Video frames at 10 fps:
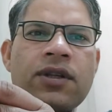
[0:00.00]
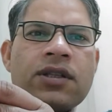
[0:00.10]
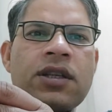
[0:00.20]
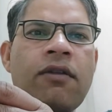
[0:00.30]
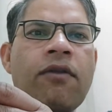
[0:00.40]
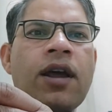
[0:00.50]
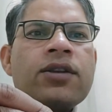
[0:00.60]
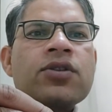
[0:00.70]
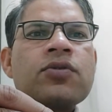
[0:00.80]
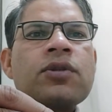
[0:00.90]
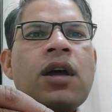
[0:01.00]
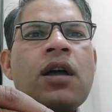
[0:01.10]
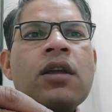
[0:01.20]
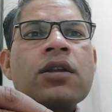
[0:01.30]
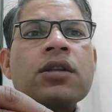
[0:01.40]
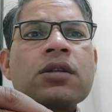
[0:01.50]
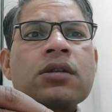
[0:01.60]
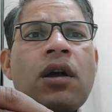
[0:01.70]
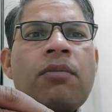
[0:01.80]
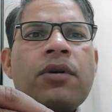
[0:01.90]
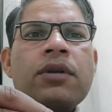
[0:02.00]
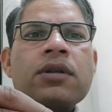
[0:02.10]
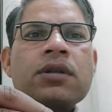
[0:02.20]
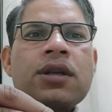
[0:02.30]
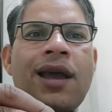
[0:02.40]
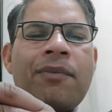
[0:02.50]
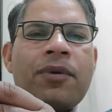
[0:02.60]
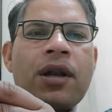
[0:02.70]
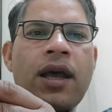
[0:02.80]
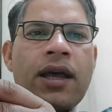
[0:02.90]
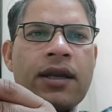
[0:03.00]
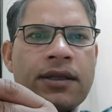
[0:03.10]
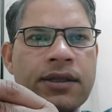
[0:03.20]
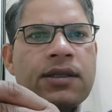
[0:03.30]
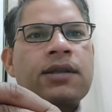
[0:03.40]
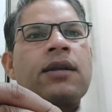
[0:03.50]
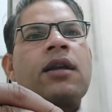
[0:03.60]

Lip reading: give rise to the subscapularis.